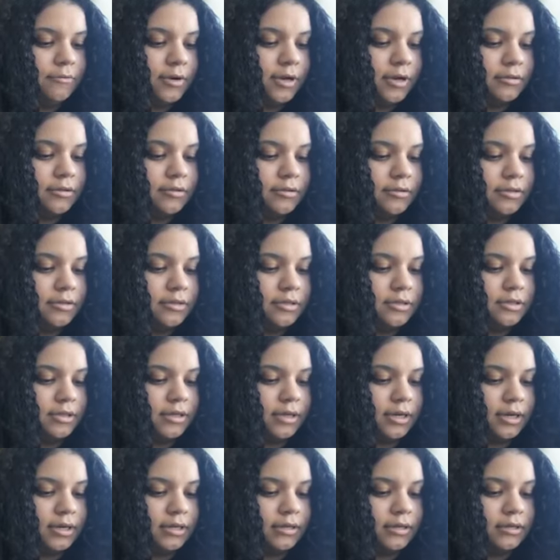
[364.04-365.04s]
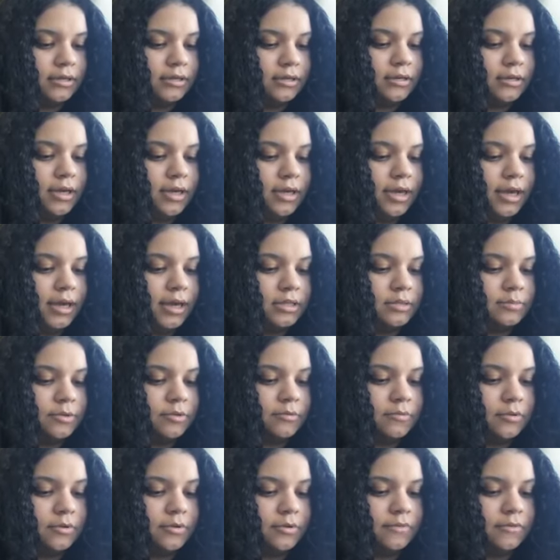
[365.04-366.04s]
rather than deny it has
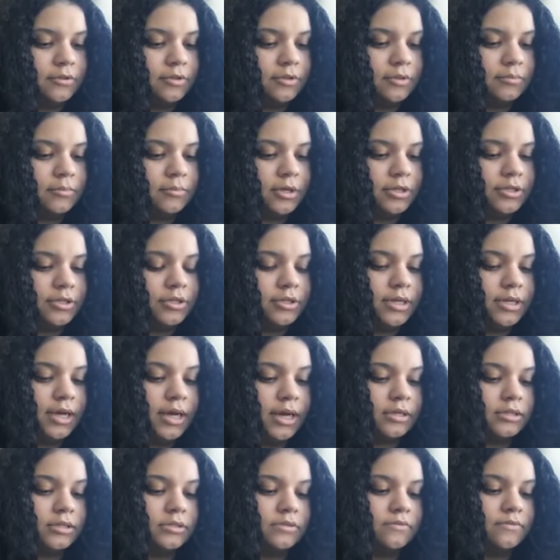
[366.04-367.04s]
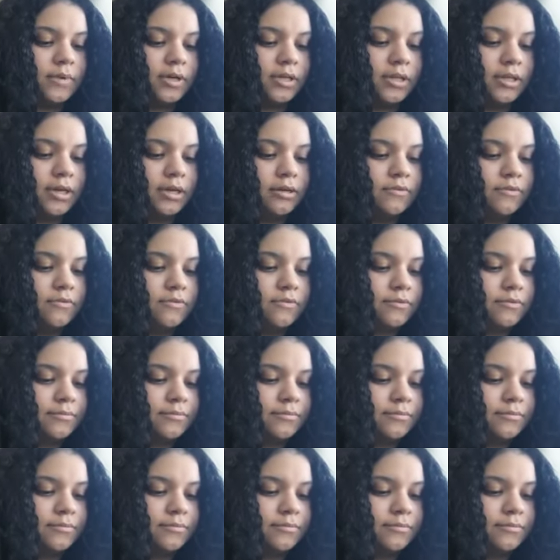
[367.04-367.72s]
been one of the major tasks of my life.